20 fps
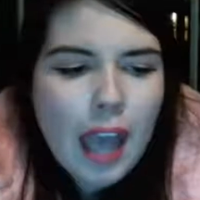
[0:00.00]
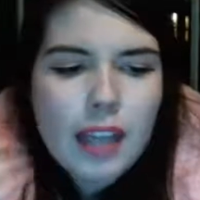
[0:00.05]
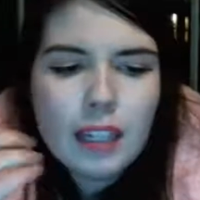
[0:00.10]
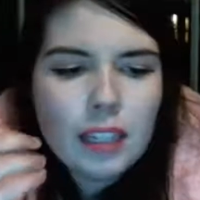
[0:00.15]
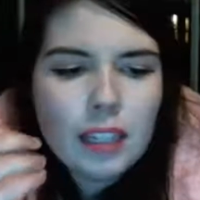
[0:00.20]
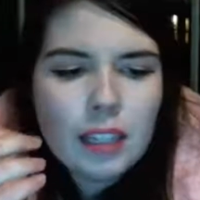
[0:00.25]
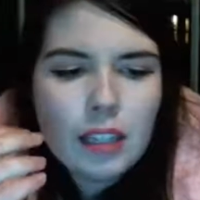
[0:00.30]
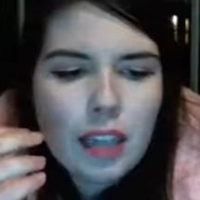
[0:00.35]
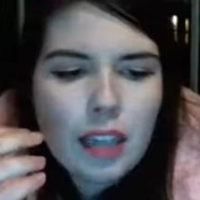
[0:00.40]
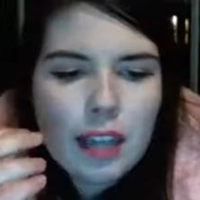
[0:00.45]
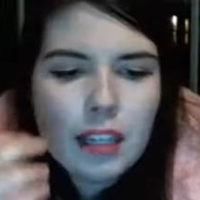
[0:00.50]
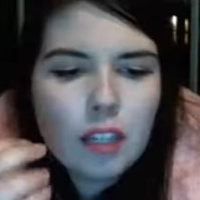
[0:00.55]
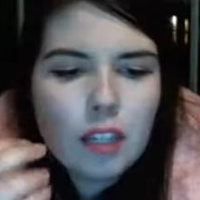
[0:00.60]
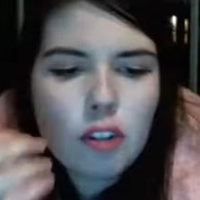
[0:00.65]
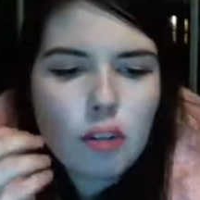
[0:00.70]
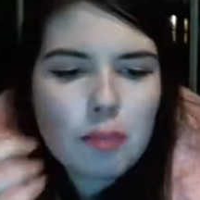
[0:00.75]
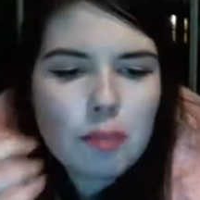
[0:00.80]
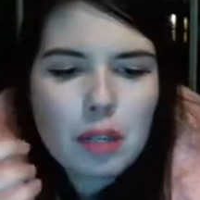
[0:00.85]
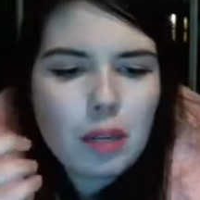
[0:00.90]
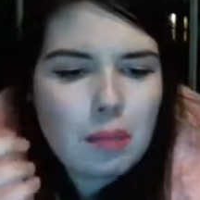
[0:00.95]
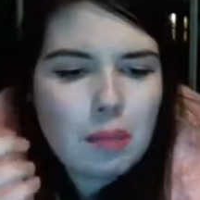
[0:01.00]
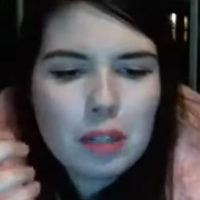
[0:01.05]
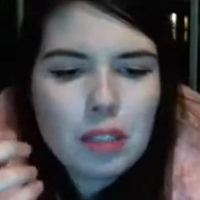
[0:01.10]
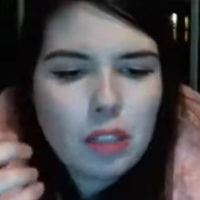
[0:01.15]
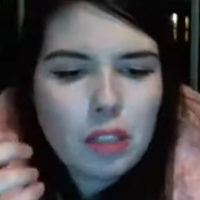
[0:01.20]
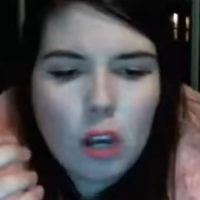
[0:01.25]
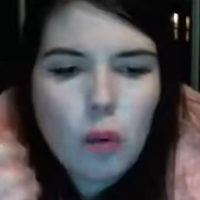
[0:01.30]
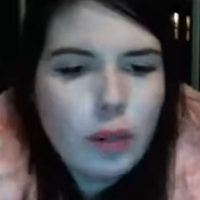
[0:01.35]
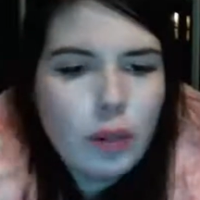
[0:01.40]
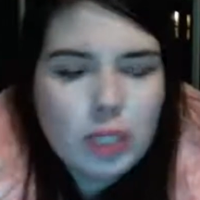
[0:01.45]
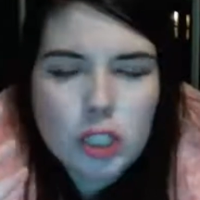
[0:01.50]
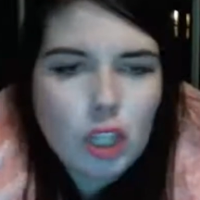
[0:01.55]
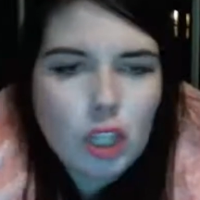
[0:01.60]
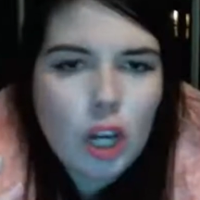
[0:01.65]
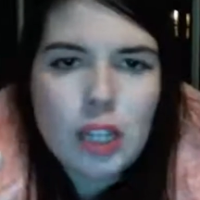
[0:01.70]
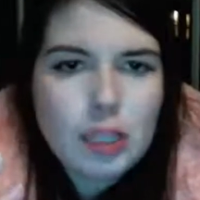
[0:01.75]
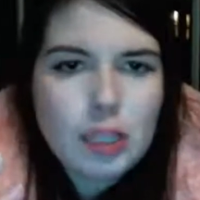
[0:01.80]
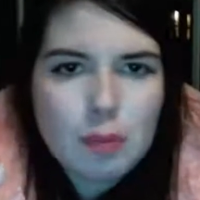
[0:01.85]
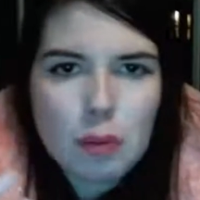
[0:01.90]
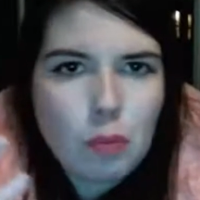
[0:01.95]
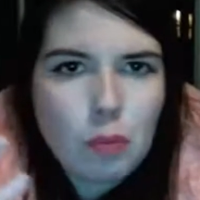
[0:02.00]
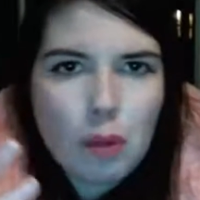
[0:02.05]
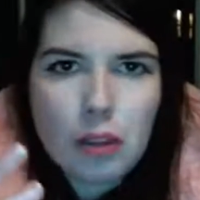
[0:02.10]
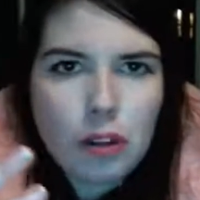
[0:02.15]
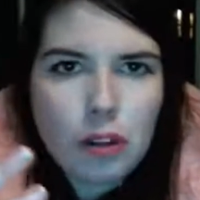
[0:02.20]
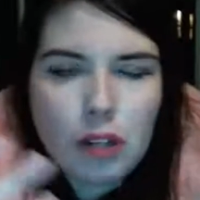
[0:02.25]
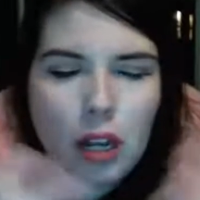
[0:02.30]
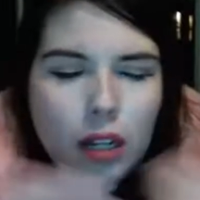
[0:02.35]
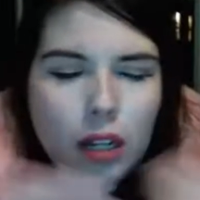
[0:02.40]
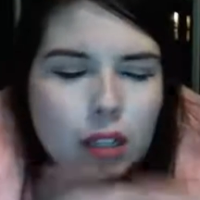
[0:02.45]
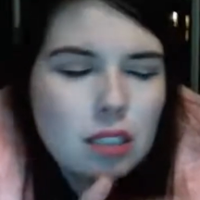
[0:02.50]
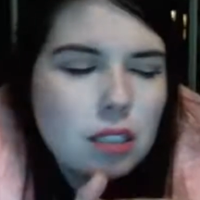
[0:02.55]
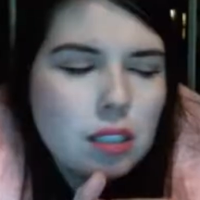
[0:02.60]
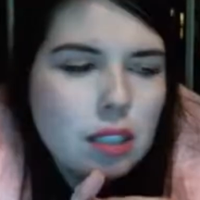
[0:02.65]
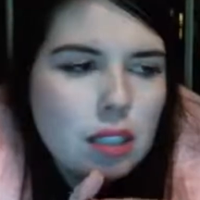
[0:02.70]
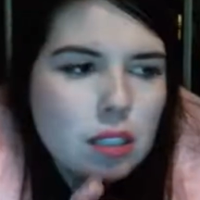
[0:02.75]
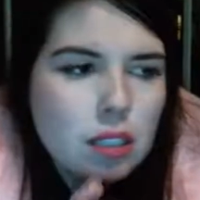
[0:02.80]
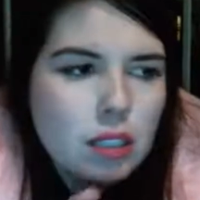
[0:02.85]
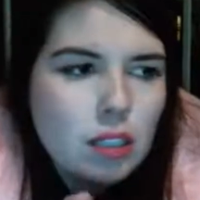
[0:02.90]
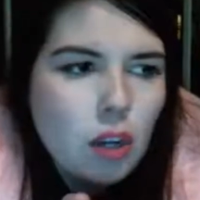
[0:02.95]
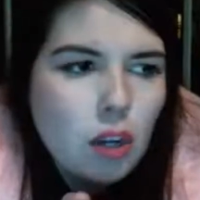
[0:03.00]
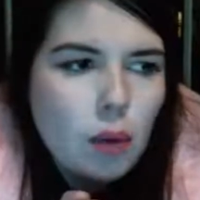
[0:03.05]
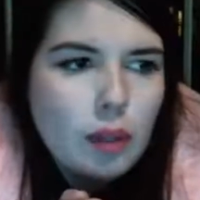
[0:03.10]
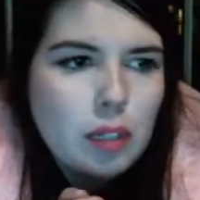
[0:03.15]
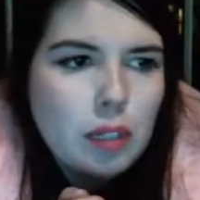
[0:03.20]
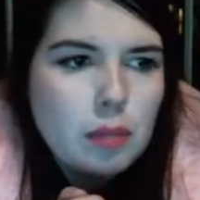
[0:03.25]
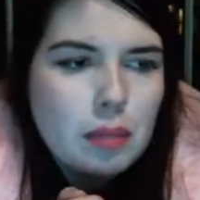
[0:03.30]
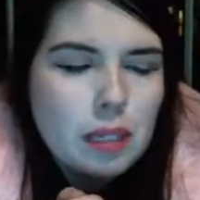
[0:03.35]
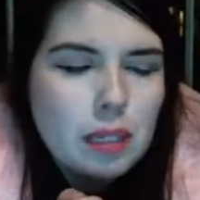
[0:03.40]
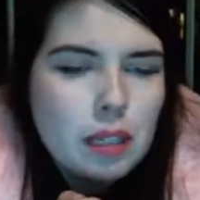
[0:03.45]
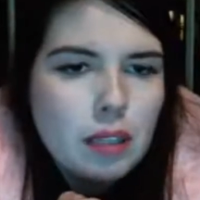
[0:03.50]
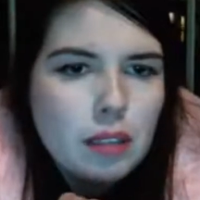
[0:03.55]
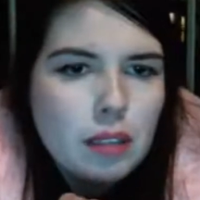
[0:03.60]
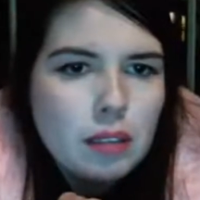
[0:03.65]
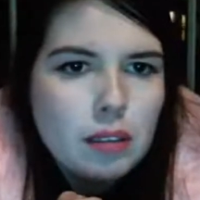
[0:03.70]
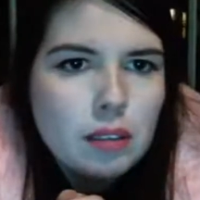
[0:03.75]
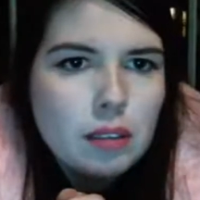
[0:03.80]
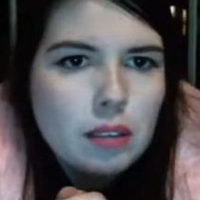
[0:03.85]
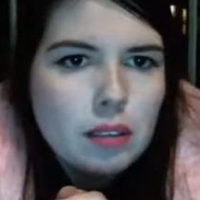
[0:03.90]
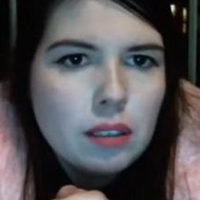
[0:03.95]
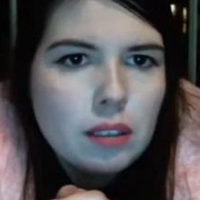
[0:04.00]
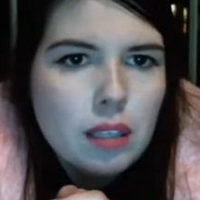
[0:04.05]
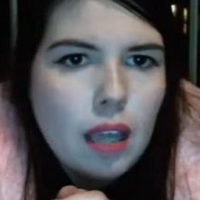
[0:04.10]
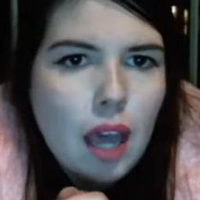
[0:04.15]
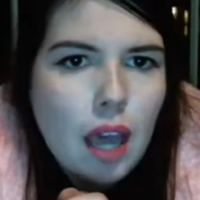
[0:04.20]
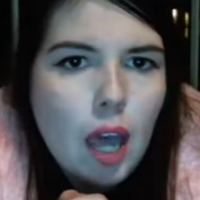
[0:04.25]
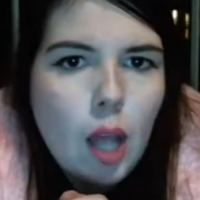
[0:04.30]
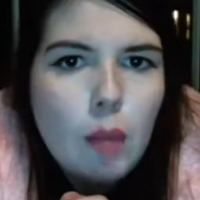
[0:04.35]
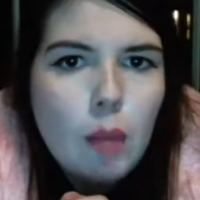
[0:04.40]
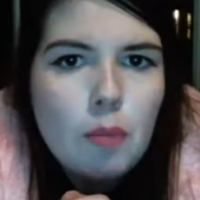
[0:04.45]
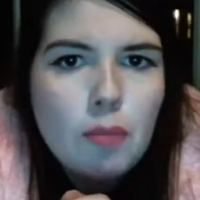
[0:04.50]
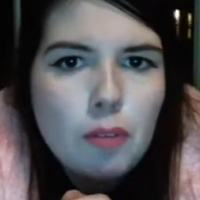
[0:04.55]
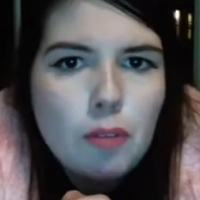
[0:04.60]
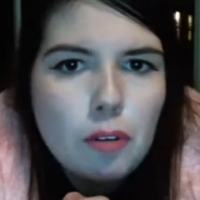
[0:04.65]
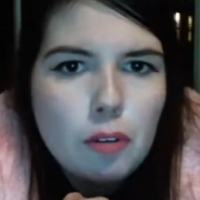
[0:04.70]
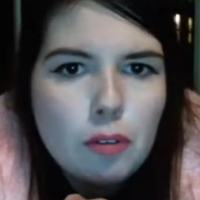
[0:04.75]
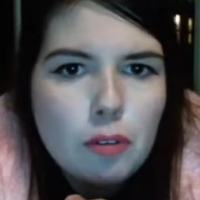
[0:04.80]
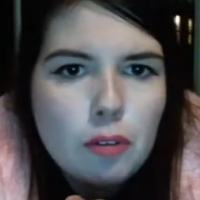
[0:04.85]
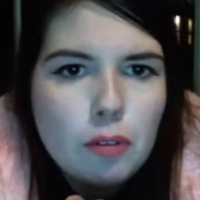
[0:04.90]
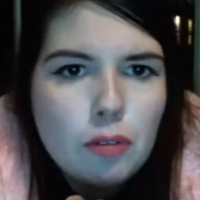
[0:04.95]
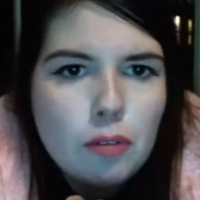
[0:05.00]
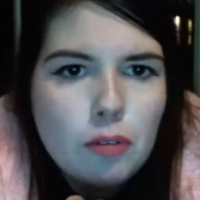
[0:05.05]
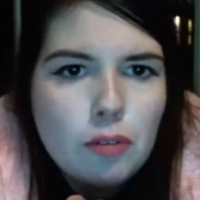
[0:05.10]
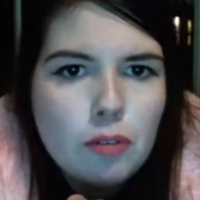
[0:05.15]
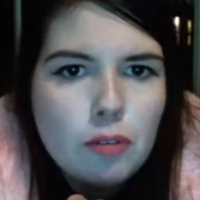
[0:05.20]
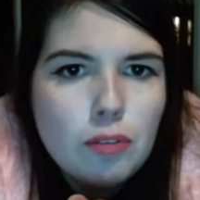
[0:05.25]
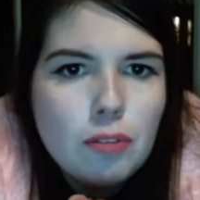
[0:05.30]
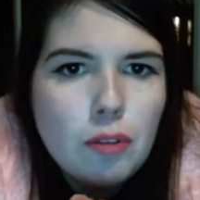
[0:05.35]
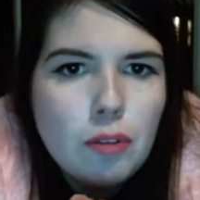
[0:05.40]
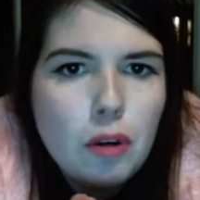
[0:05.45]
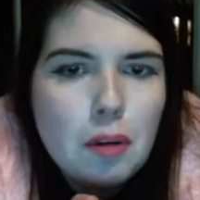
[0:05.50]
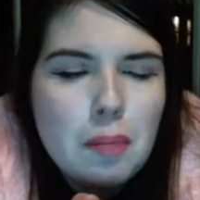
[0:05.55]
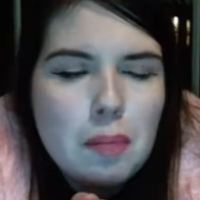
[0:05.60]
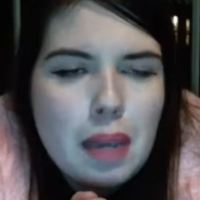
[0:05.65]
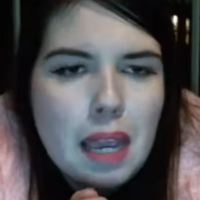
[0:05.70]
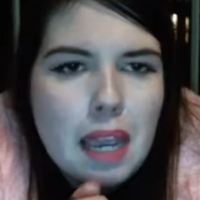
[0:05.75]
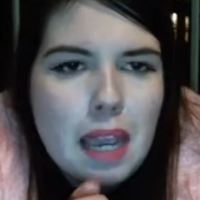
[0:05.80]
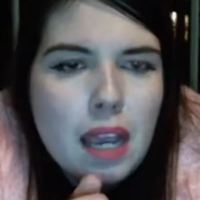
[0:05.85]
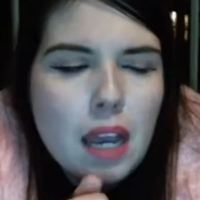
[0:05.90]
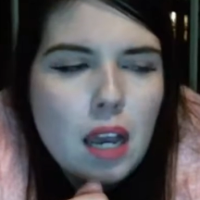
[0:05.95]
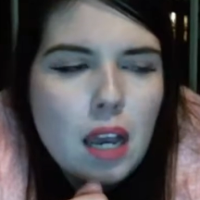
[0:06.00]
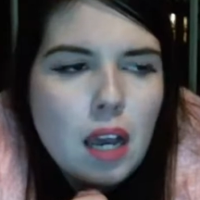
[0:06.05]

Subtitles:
Any group that I'm in is always a toss-up on whether or not it's going to be helpful for me,